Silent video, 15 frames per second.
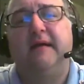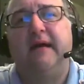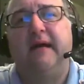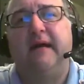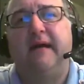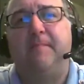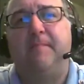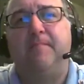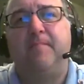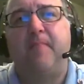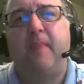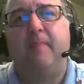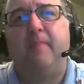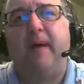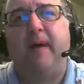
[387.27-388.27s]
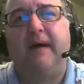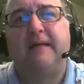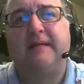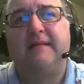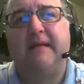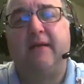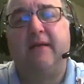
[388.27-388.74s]

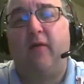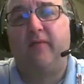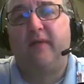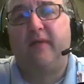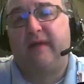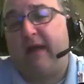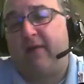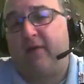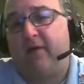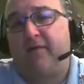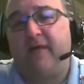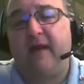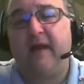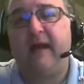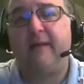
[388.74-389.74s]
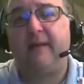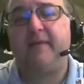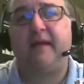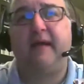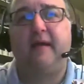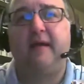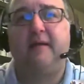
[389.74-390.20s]
And hopefully, I don't know if that'll happen
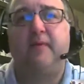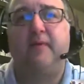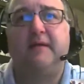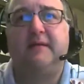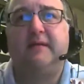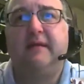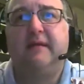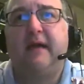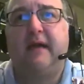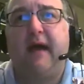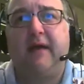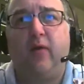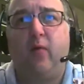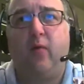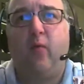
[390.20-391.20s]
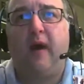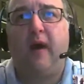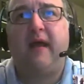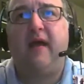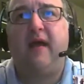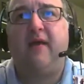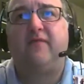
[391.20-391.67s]
again, but I don't want
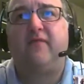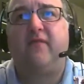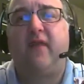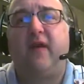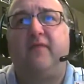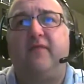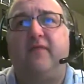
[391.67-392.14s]
to have fluff